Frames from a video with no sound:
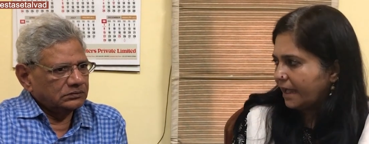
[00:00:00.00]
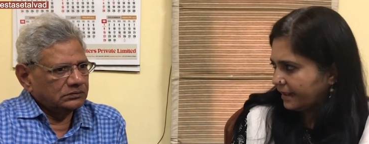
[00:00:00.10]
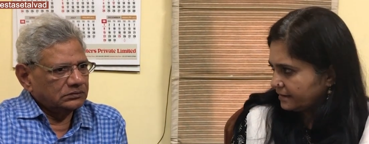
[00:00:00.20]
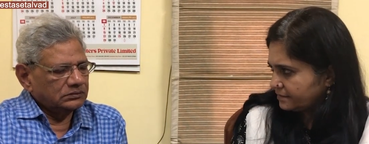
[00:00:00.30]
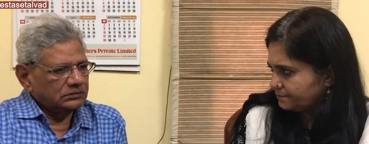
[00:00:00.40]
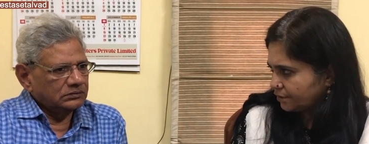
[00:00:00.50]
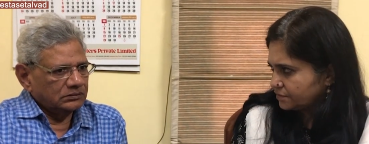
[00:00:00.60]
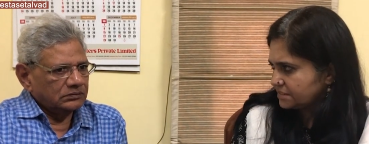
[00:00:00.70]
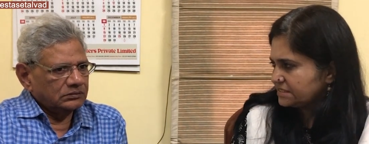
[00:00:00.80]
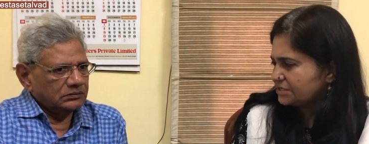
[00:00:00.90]
Speaker 1: back?
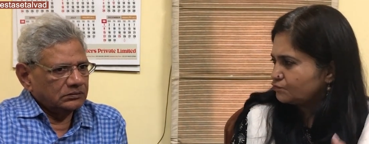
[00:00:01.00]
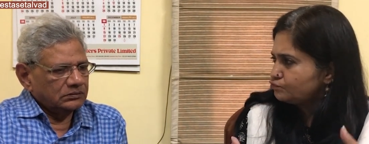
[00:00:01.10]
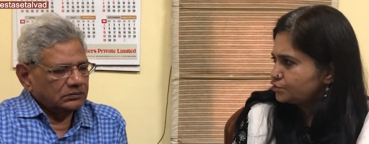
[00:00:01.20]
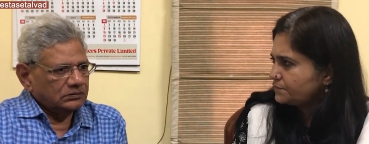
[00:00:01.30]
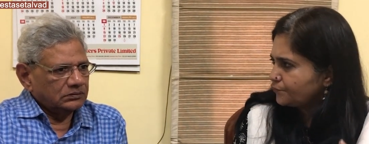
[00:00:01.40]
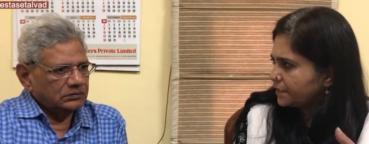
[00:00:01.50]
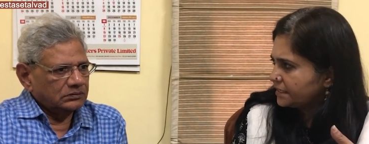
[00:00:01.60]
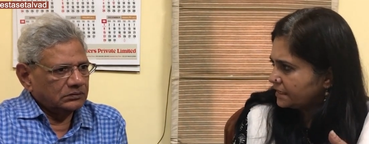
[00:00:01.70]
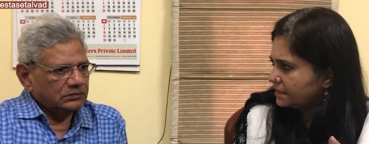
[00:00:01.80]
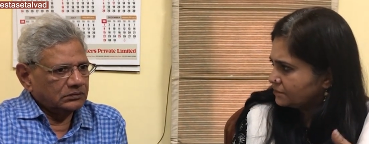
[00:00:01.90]
because it's crucial for
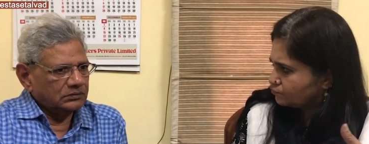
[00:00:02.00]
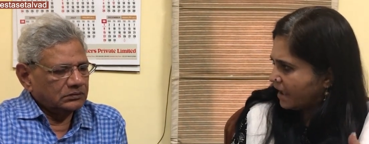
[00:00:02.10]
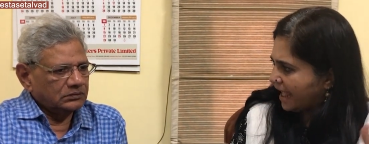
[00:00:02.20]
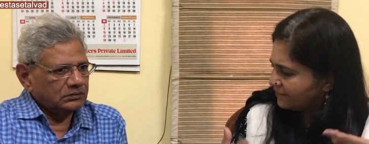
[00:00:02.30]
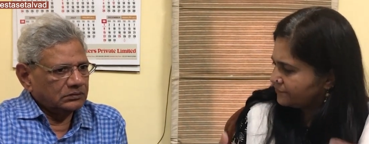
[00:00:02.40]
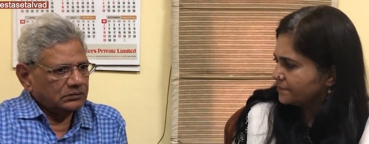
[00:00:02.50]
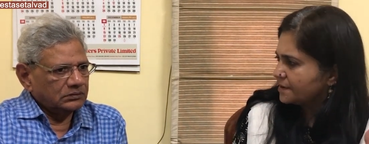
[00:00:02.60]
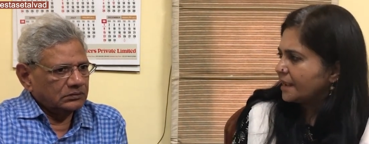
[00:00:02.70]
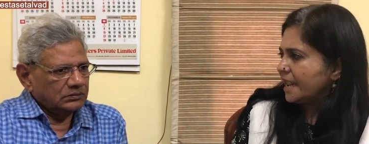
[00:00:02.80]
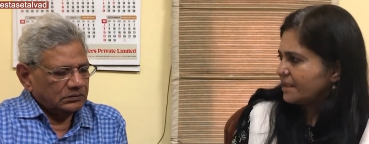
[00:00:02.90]
India to have
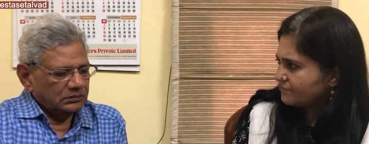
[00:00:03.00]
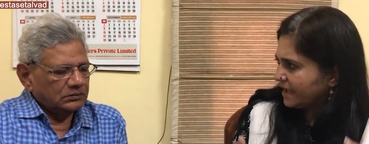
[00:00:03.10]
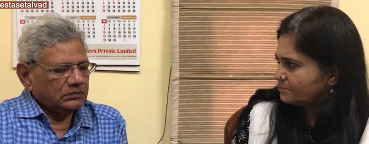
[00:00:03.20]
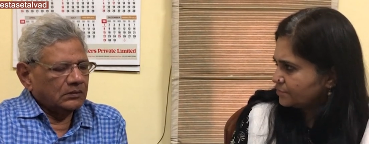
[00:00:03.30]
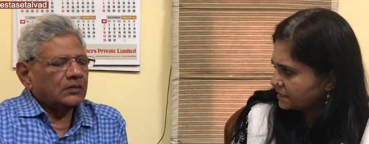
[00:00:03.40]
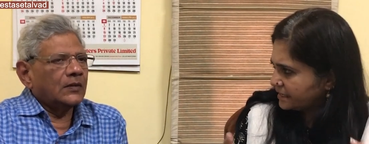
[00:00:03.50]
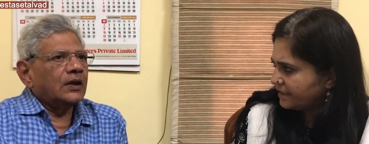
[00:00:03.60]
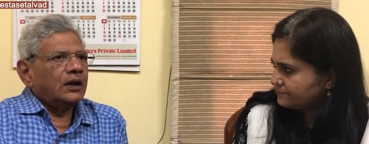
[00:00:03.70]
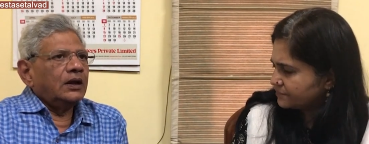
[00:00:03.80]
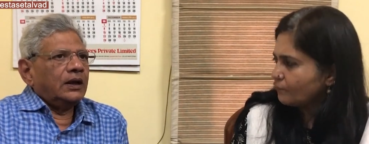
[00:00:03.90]
a vibrant
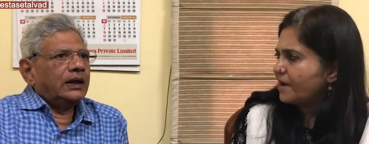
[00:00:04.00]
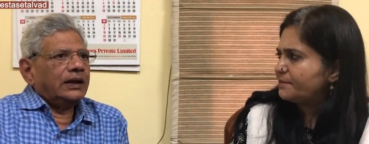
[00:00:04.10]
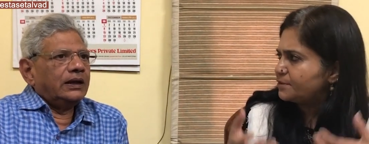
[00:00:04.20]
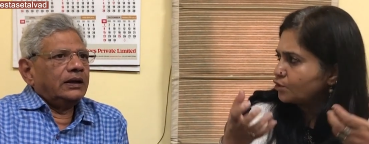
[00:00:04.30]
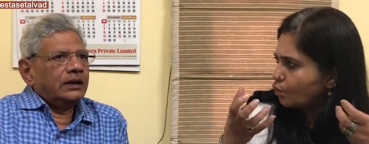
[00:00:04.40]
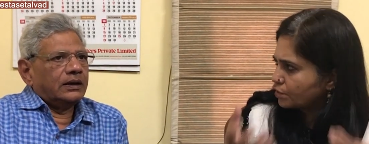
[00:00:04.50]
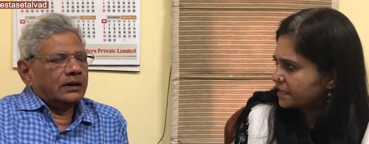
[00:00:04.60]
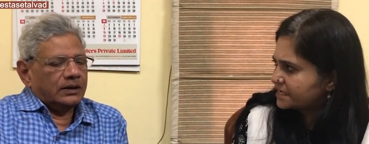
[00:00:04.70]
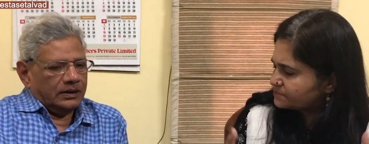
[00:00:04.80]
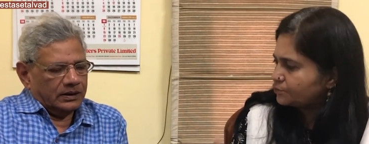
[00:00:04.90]
left, vibrant
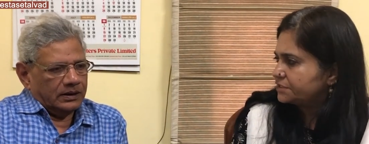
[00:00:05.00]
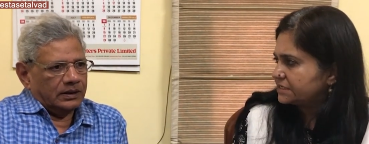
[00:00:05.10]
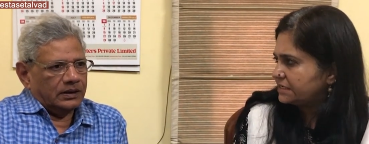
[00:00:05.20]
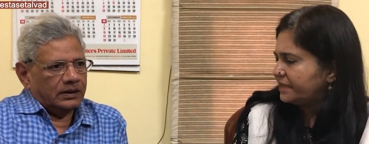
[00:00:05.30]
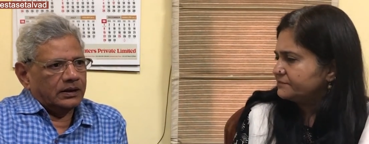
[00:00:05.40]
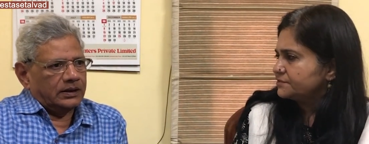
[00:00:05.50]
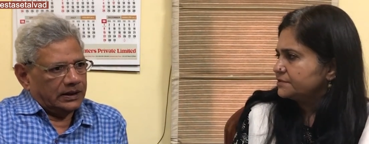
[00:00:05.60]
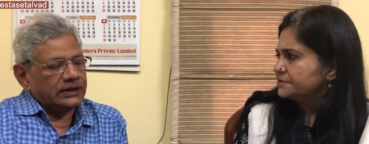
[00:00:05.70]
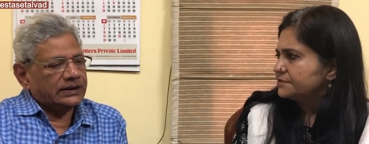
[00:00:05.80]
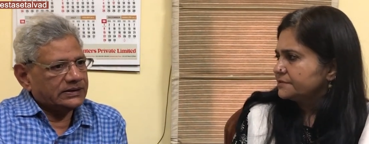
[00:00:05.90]
organized political left.
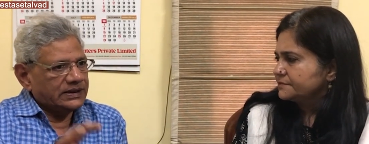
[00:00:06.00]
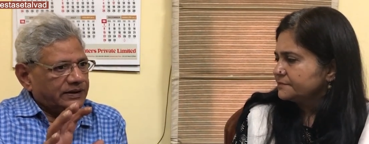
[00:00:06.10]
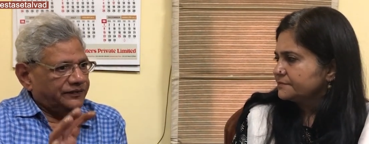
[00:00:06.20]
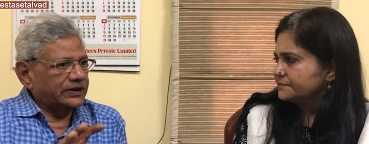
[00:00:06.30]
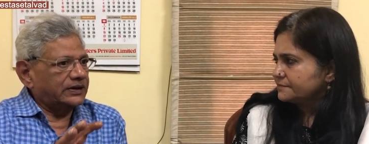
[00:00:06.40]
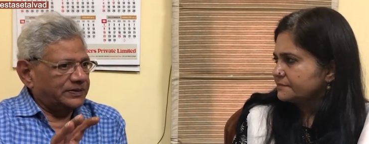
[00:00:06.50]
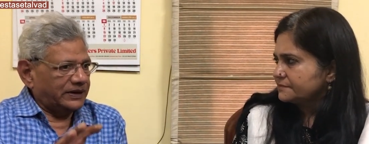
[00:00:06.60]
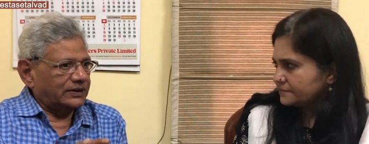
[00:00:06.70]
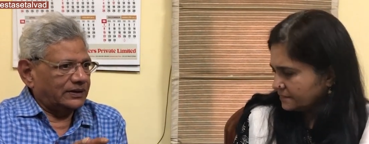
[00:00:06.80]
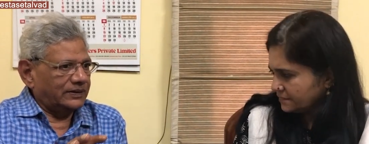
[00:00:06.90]
Speaker 2: It is a difficult
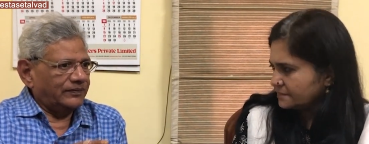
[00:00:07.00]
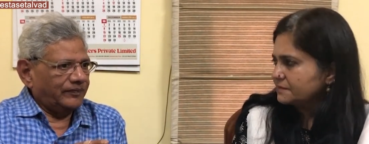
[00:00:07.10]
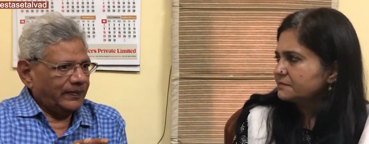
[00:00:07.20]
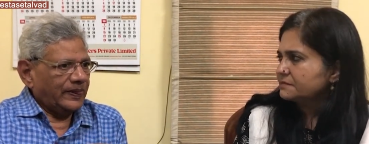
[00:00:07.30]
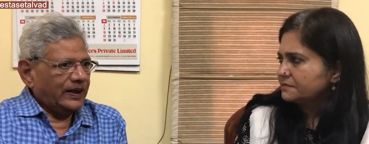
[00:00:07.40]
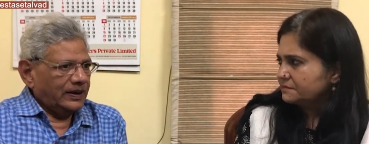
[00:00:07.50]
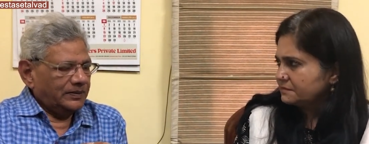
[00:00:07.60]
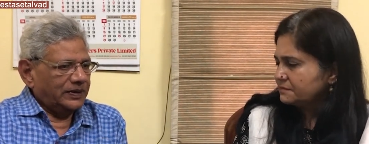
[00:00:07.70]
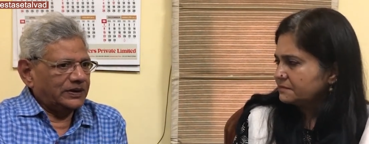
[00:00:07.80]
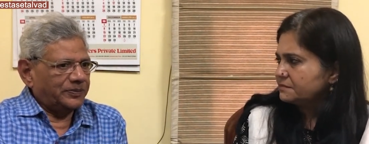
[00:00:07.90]
battle. Mm.
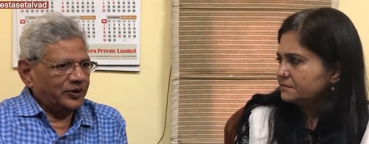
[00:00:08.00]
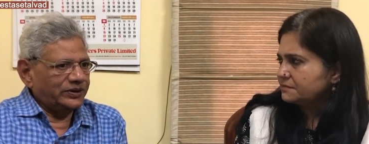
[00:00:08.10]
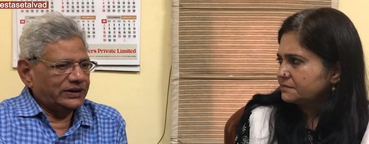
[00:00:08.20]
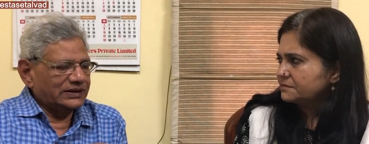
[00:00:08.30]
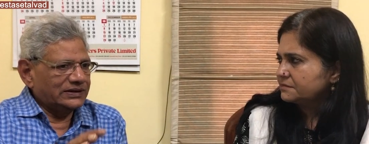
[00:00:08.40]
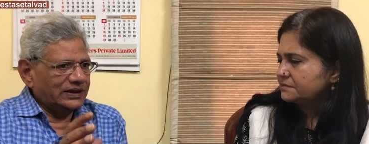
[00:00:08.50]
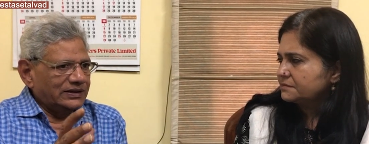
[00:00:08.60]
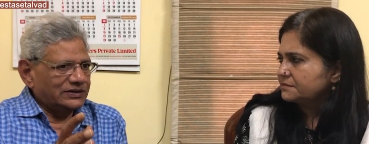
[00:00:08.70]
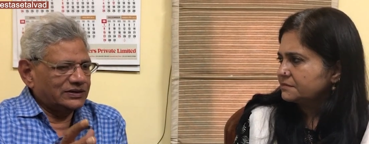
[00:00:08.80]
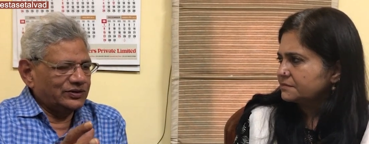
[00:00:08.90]
But the point is, the
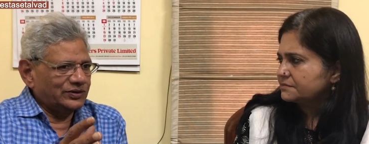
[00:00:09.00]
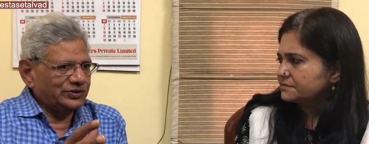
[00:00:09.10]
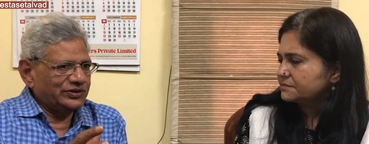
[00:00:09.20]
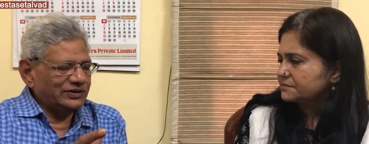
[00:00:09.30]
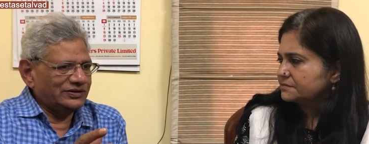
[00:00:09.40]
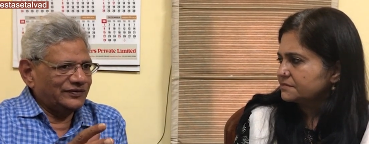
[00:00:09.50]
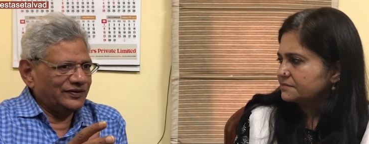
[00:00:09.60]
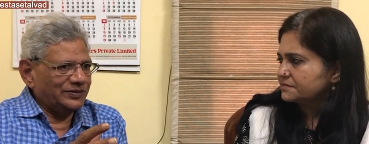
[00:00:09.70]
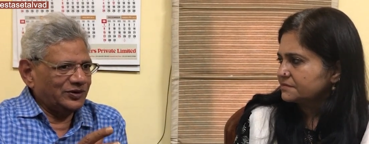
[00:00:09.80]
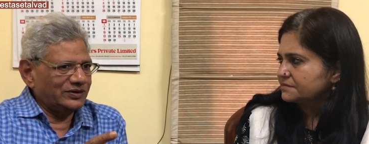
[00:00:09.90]
institutions of
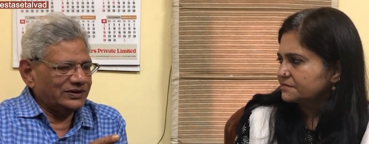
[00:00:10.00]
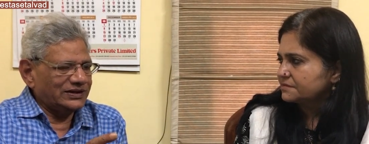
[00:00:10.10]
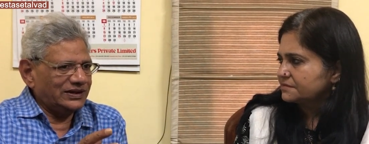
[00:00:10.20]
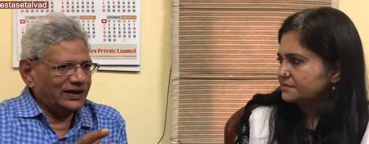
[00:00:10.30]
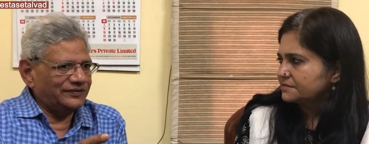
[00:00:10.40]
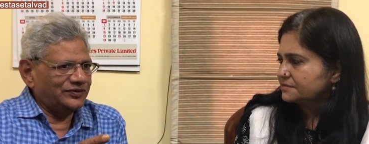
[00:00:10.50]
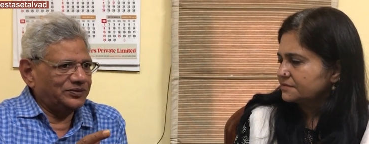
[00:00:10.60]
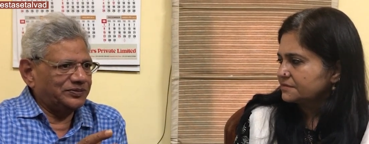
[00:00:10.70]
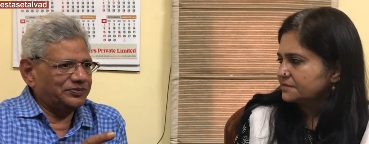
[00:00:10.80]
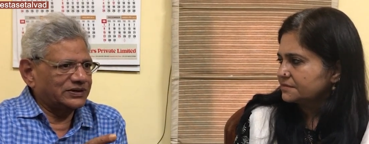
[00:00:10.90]
democracy have to
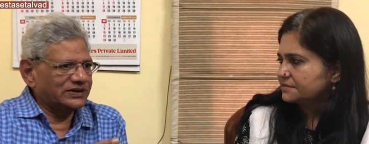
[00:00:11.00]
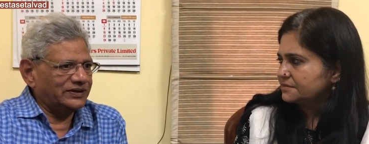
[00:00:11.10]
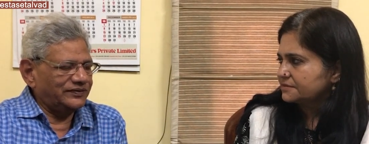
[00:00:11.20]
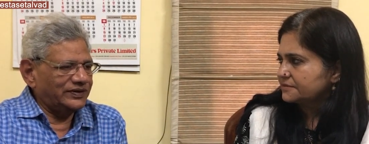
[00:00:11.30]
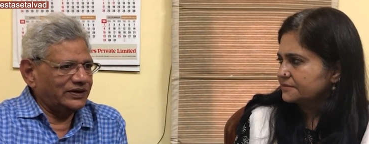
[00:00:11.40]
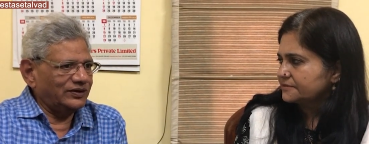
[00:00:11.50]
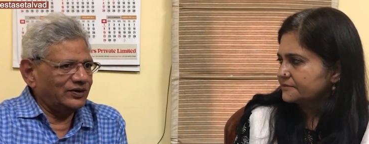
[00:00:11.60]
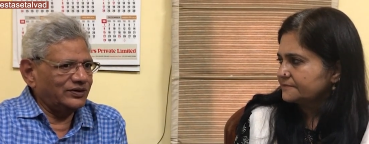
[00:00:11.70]
be preserved in